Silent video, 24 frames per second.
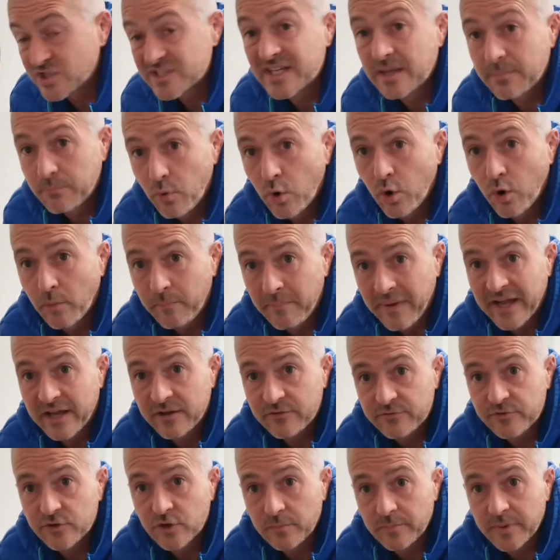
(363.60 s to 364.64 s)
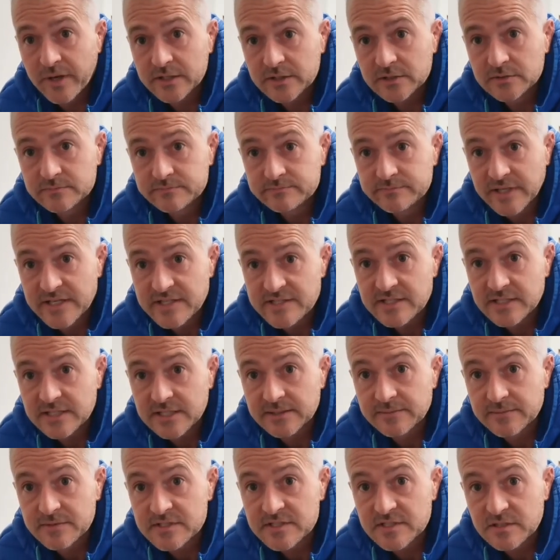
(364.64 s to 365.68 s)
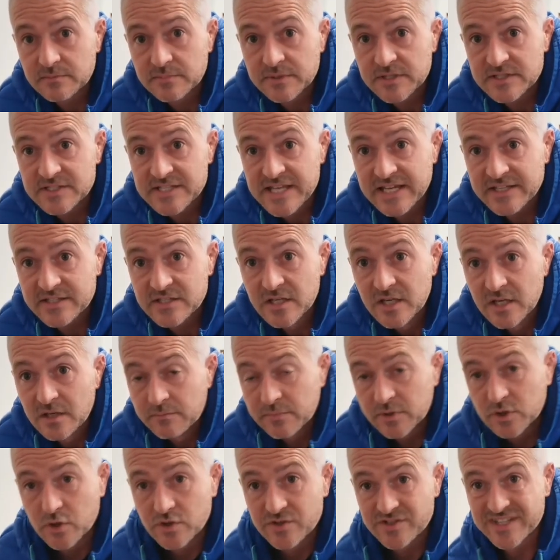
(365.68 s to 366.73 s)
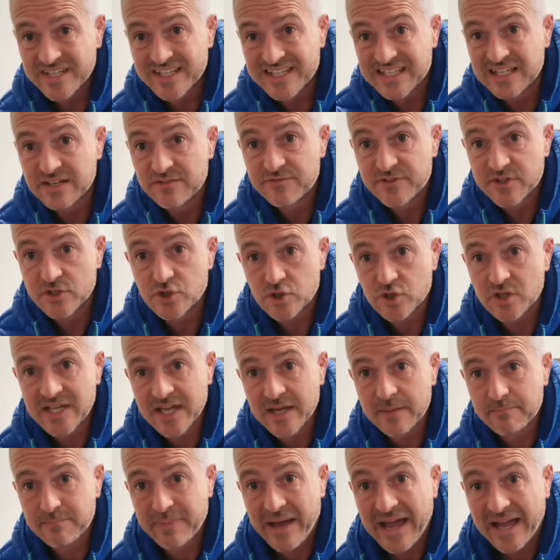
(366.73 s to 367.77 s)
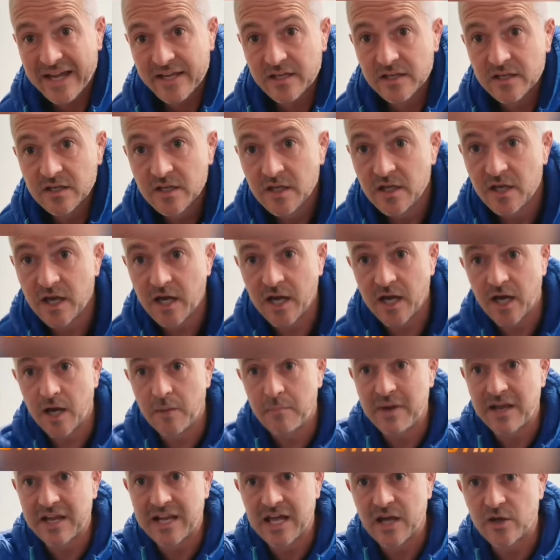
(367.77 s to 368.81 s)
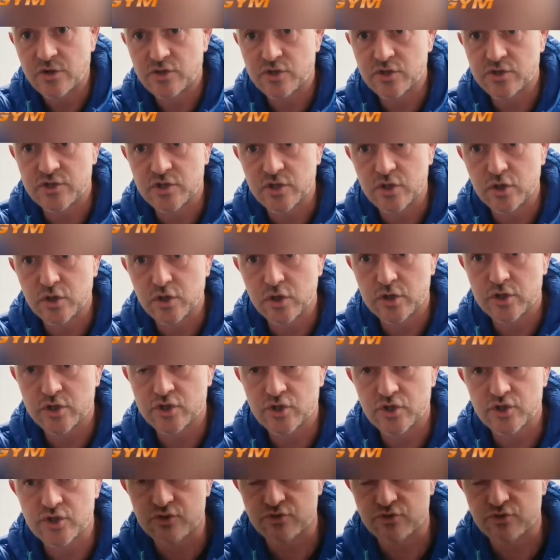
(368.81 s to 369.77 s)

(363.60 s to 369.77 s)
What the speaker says: just get more bang for your buck, basically. It's simple as that because the give that you get back allows you to look at your